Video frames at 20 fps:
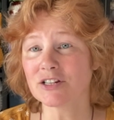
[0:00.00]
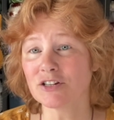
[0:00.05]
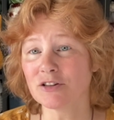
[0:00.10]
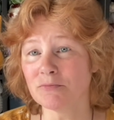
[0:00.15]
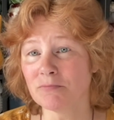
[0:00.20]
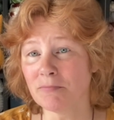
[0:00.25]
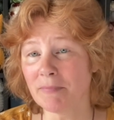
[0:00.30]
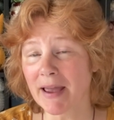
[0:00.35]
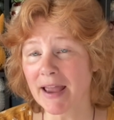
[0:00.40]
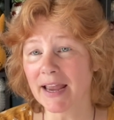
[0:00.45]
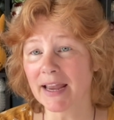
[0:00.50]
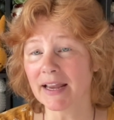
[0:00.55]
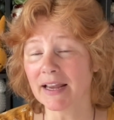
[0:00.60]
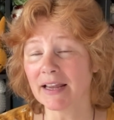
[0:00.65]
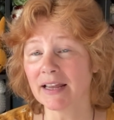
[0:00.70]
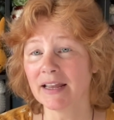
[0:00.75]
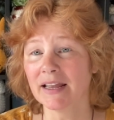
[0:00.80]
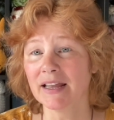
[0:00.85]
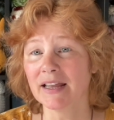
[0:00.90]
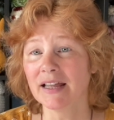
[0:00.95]
to
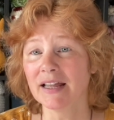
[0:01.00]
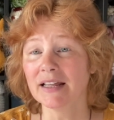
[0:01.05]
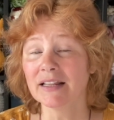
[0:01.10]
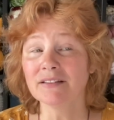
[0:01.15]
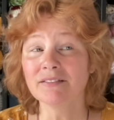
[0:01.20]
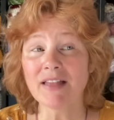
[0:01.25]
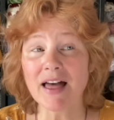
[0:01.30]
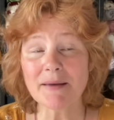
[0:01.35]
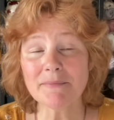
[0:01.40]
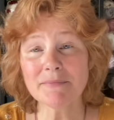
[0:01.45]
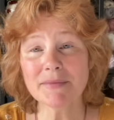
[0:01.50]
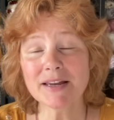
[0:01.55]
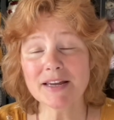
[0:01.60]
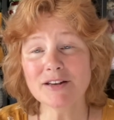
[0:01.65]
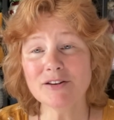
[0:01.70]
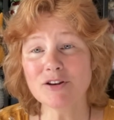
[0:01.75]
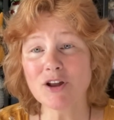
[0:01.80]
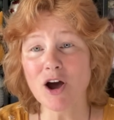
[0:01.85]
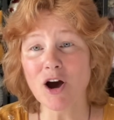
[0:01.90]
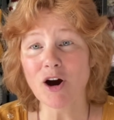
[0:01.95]
make let me
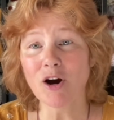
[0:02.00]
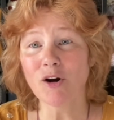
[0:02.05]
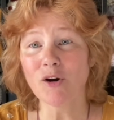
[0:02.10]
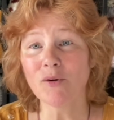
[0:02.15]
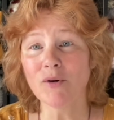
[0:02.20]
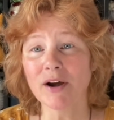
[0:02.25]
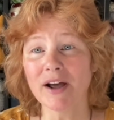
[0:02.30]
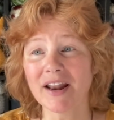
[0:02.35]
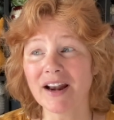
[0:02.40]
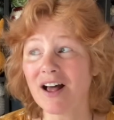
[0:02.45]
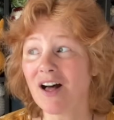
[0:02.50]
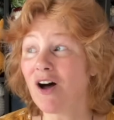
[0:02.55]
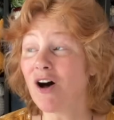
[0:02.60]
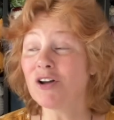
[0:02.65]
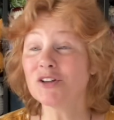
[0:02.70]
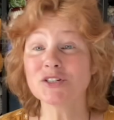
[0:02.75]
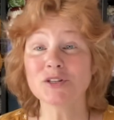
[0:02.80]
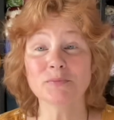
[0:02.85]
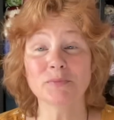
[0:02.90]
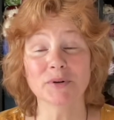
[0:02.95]
know, and I'll
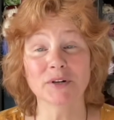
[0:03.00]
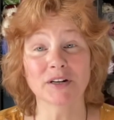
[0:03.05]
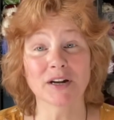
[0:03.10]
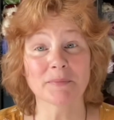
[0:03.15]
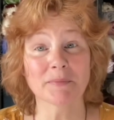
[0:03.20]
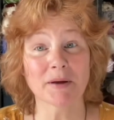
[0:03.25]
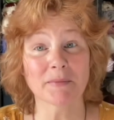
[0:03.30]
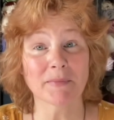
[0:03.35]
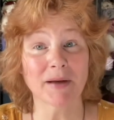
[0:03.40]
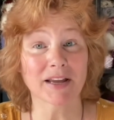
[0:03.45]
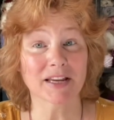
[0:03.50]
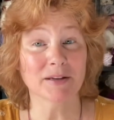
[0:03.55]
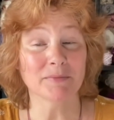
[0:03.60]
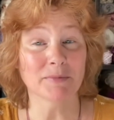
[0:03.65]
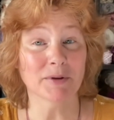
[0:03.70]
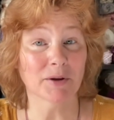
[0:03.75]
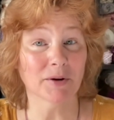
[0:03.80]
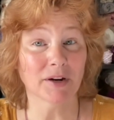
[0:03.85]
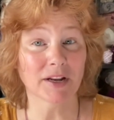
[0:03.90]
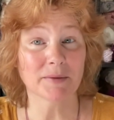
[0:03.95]
also put it up on my
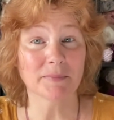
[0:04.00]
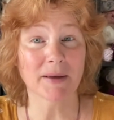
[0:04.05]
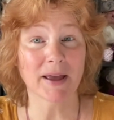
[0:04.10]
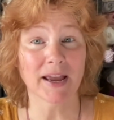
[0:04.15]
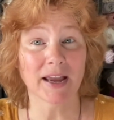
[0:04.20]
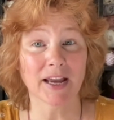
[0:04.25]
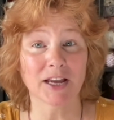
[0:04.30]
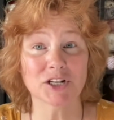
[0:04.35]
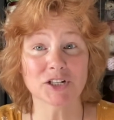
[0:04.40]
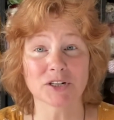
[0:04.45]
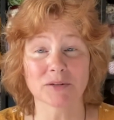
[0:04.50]
community page